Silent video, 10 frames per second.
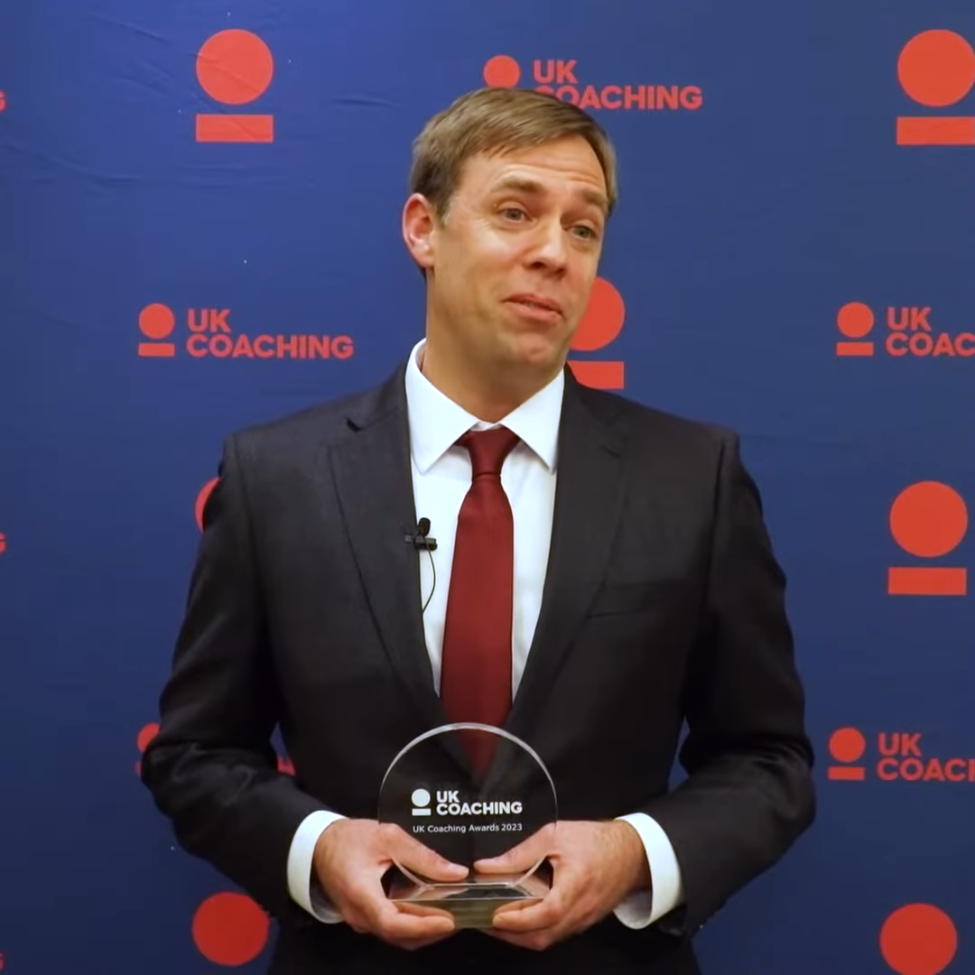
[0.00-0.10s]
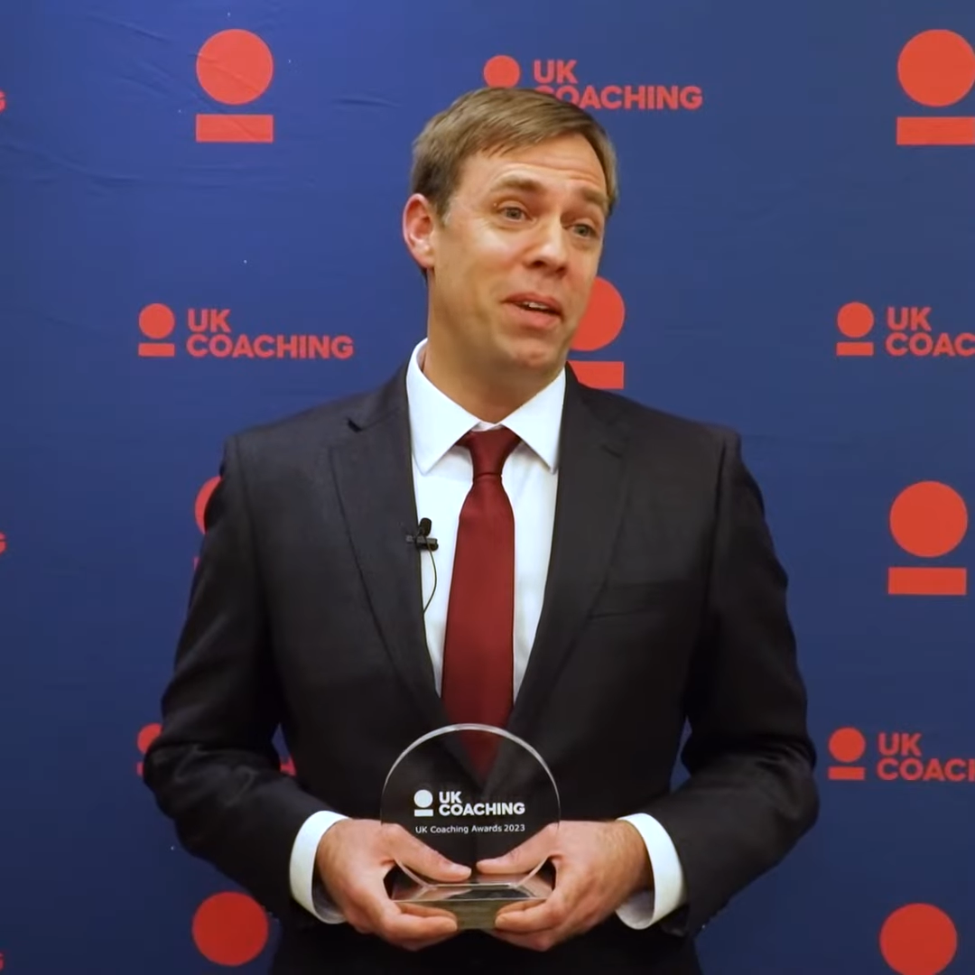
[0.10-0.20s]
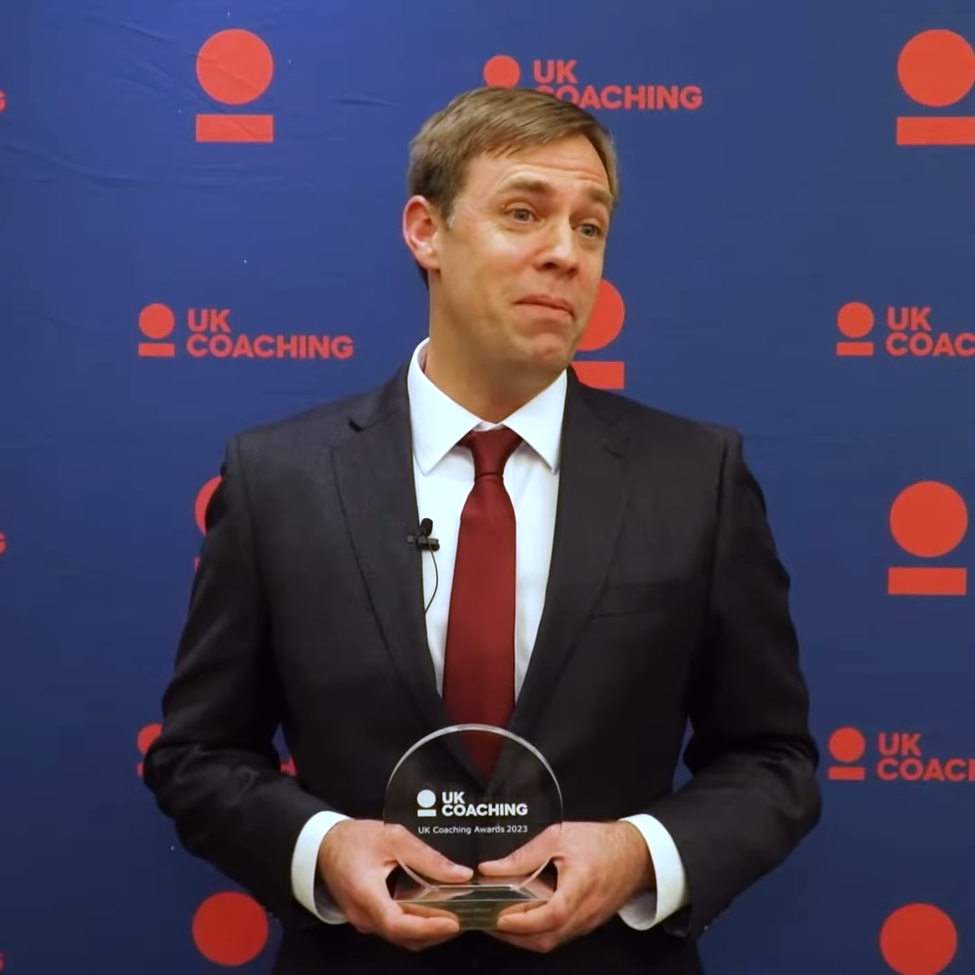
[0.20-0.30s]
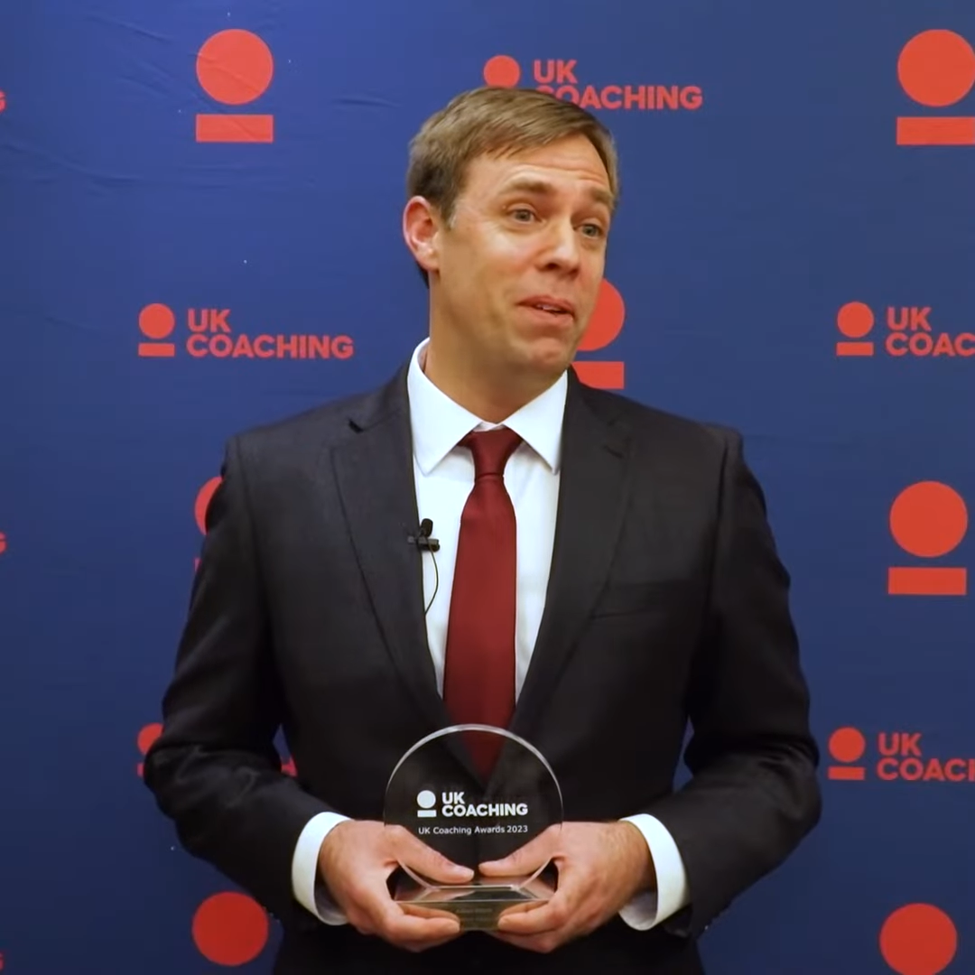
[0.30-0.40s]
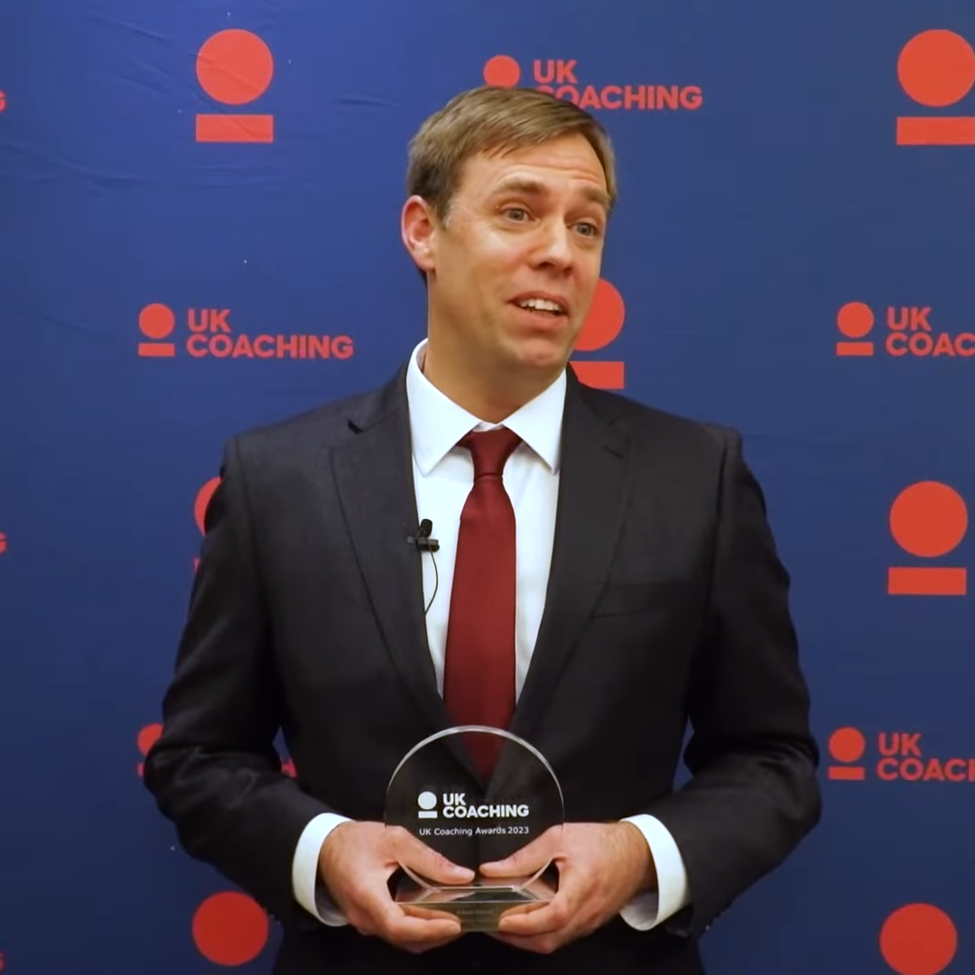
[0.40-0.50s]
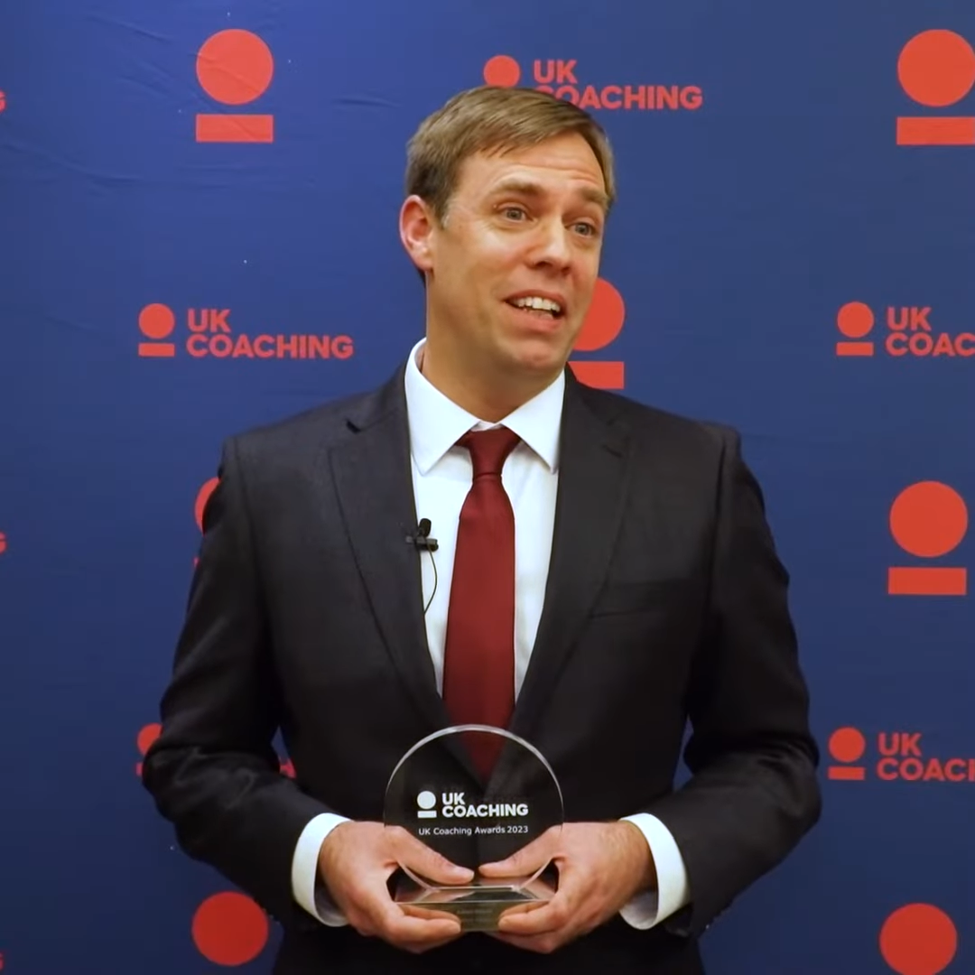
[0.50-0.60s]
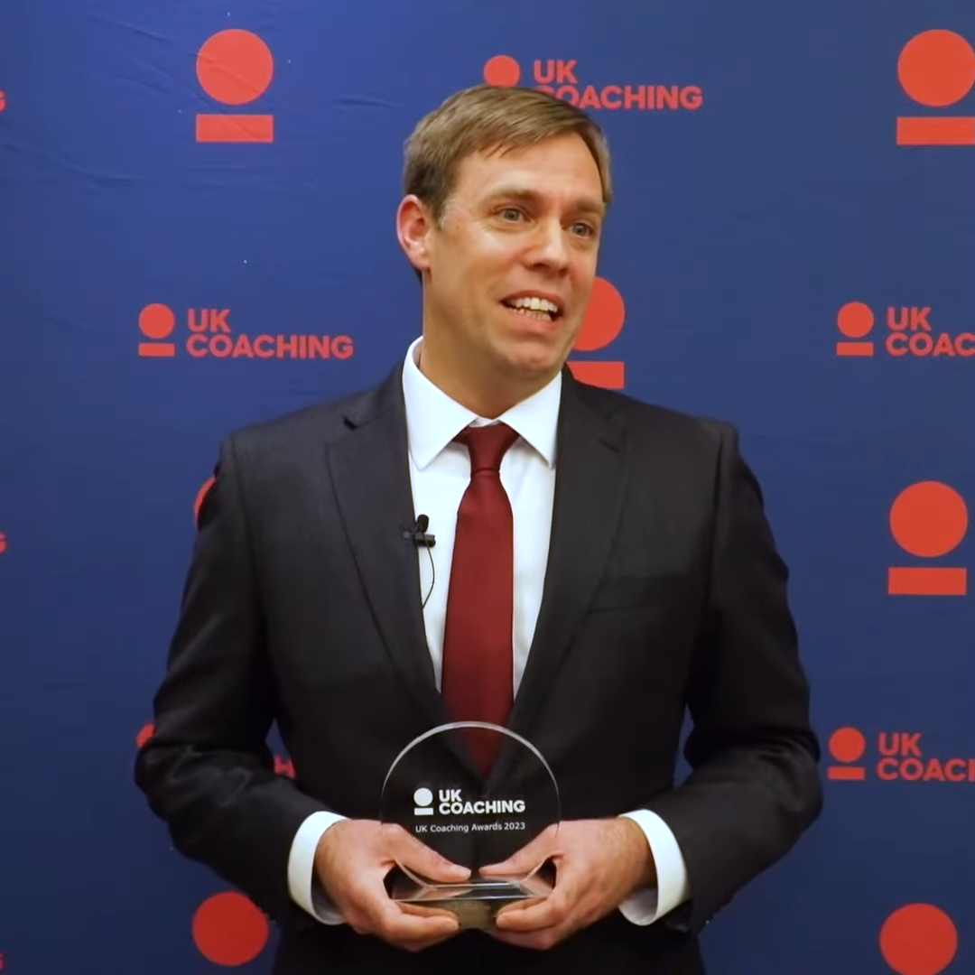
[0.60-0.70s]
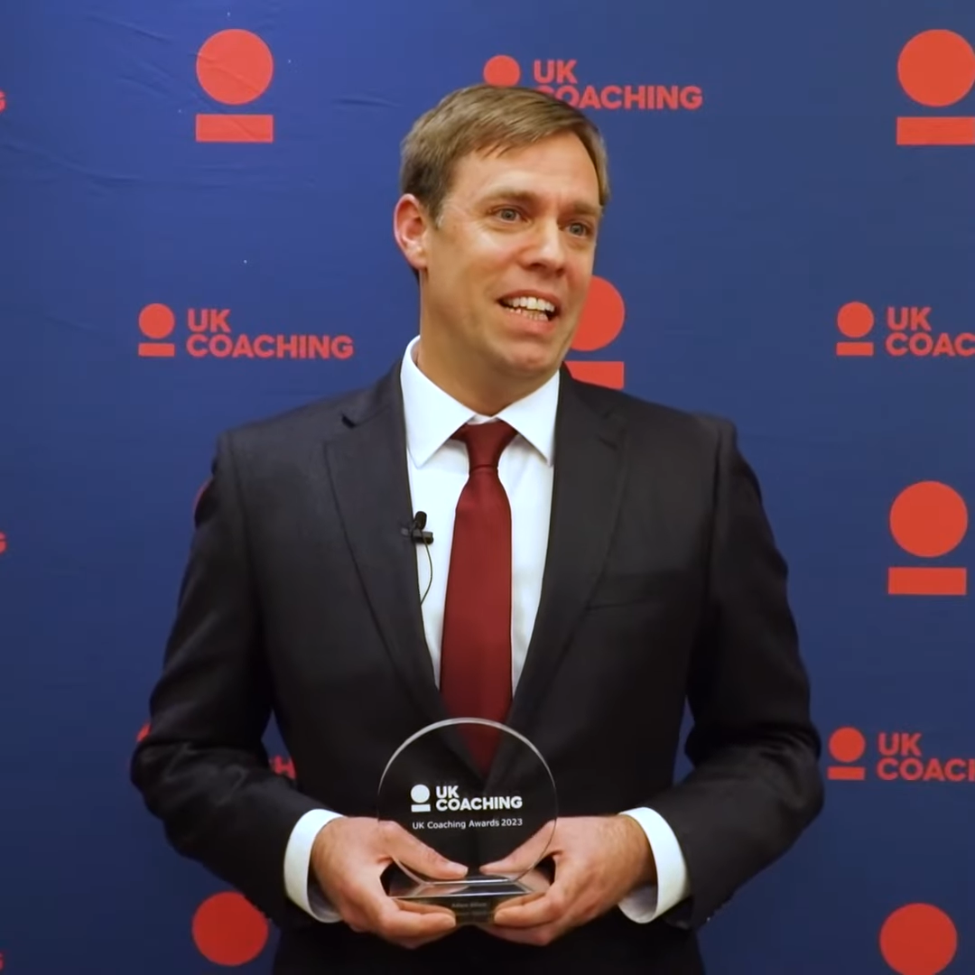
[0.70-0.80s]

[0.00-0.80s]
people,